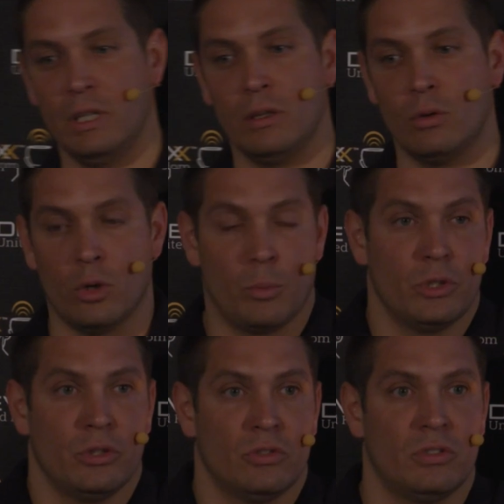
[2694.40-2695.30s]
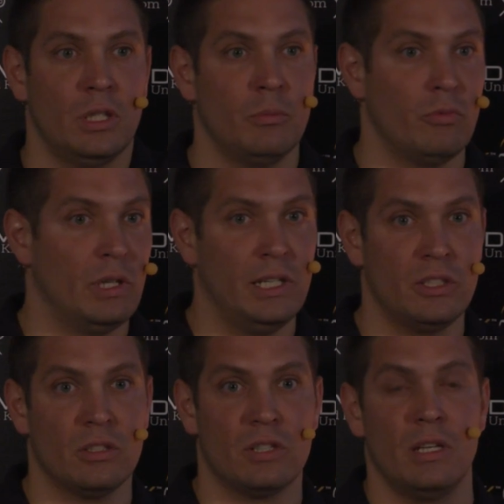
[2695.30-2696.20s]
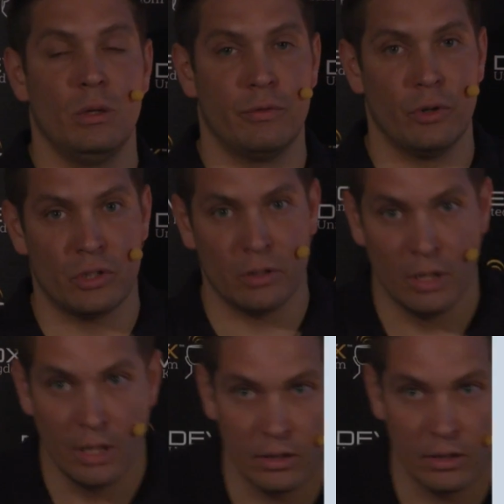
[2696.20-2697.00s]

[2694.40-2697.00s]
the core modules team releases a new version,